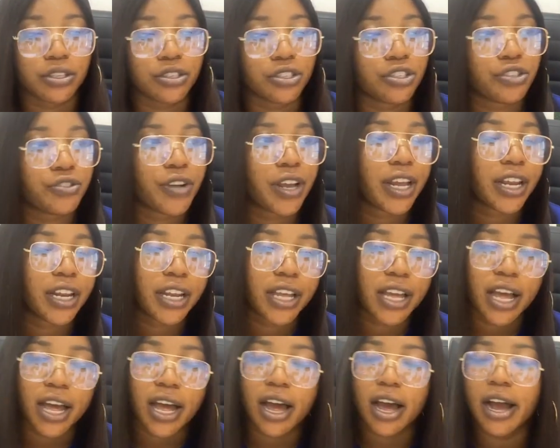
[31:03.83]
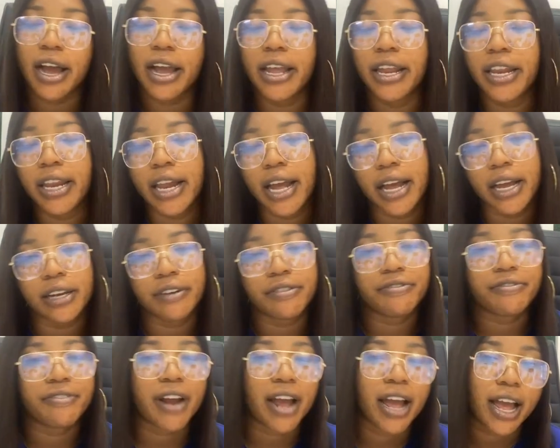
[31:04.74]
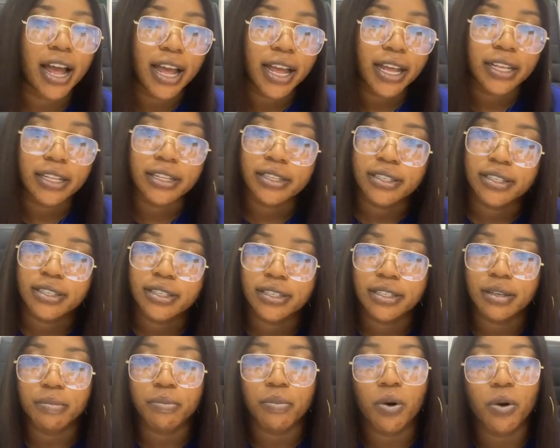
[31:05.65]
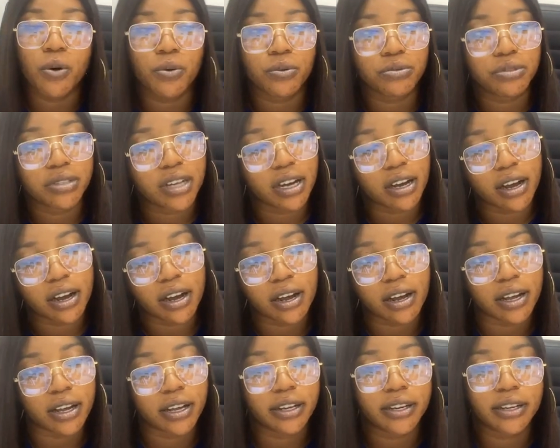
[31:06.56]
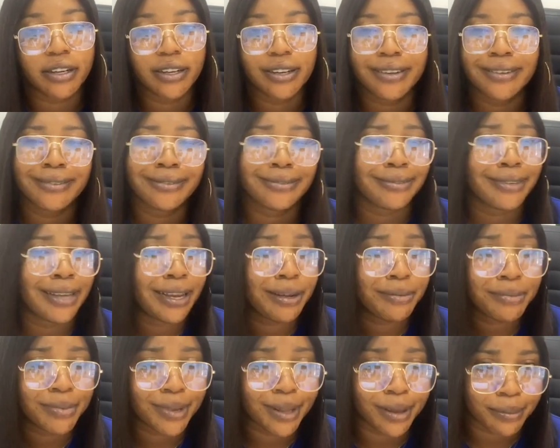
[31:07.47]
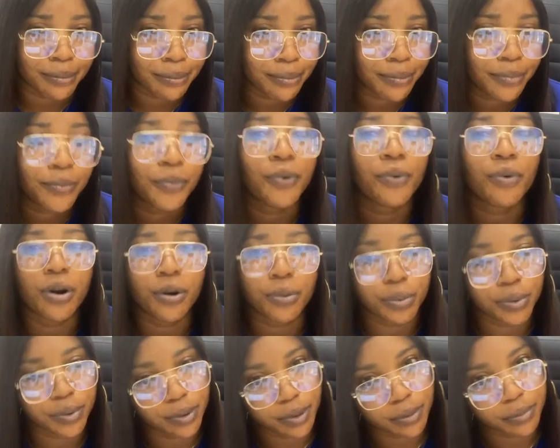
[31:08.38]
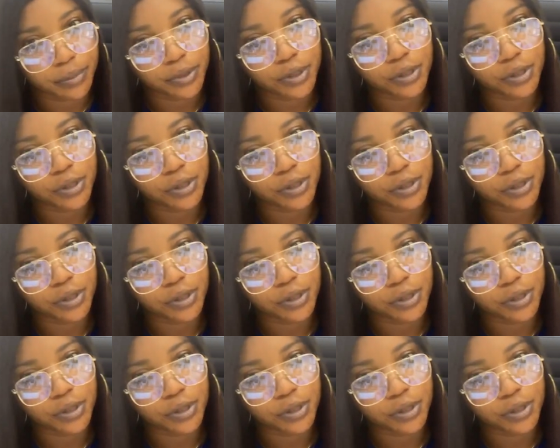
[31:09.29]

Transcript: Australia, Ireland, France, Malta, name them, we work with them.